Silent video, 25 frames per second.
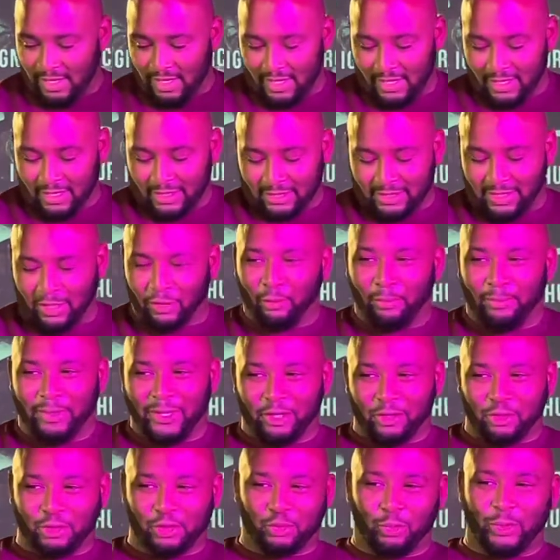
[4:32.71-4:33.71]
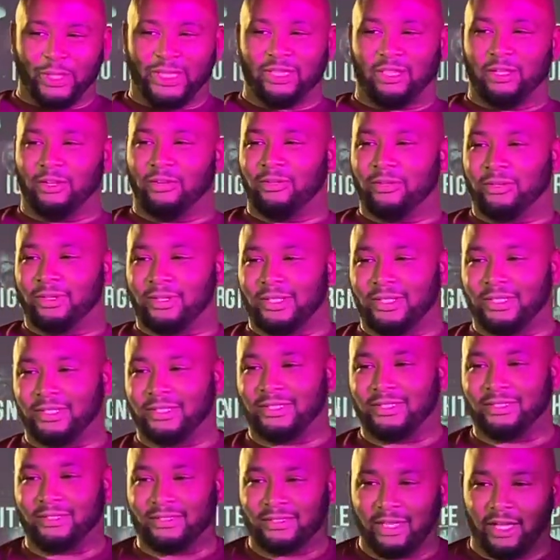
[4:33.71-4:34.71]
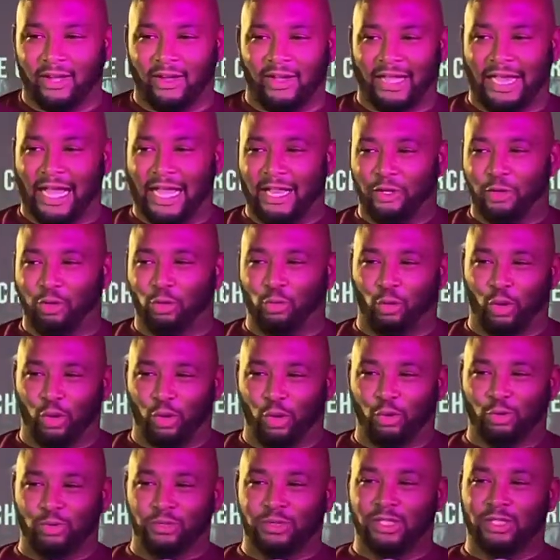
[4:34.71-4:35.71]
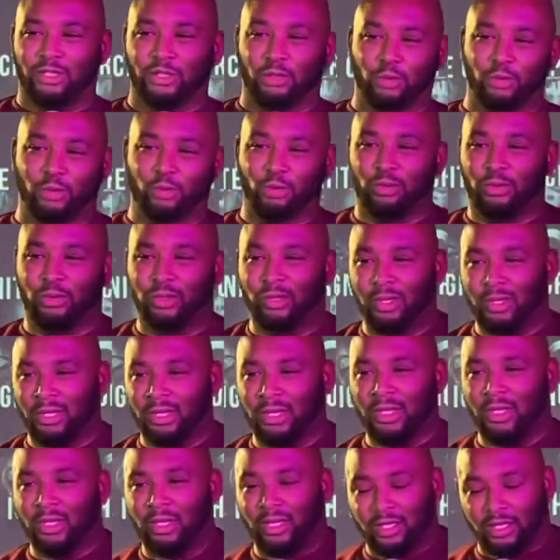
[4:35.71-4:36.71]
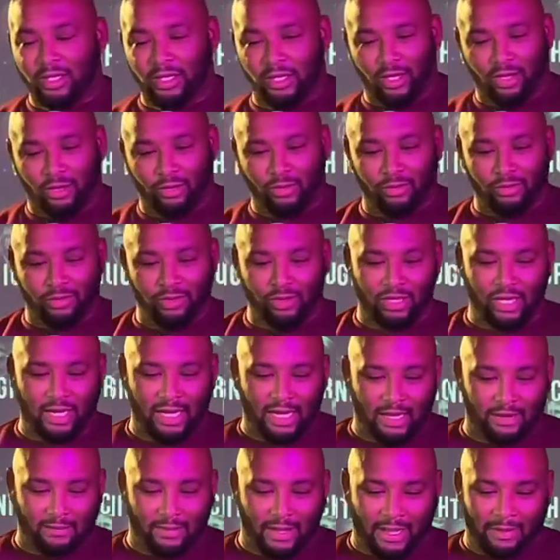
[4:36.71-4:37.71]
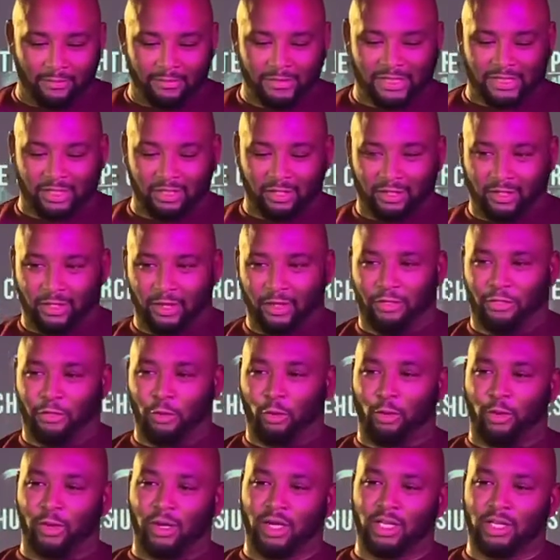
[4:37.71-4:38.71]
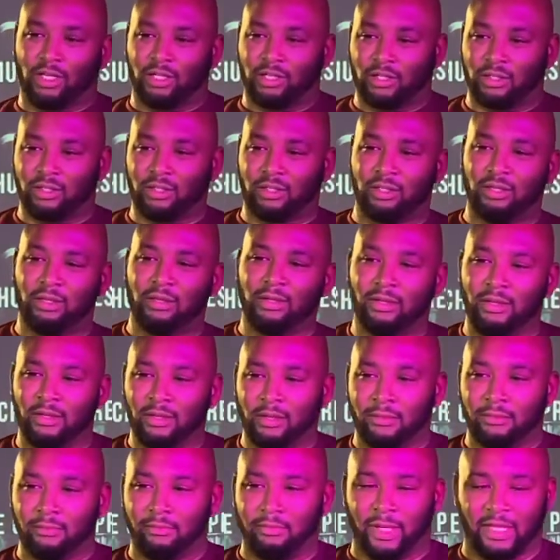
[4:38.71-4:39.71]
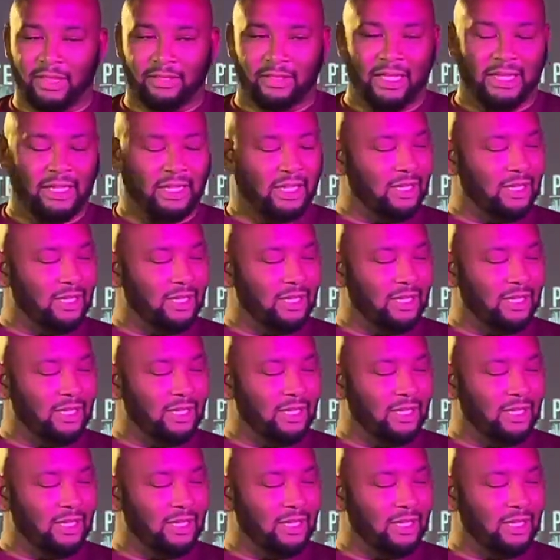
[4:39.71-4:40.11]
It's a little bittersweet, though, because now I got new roles and new, you know, I'm still an authority, but they can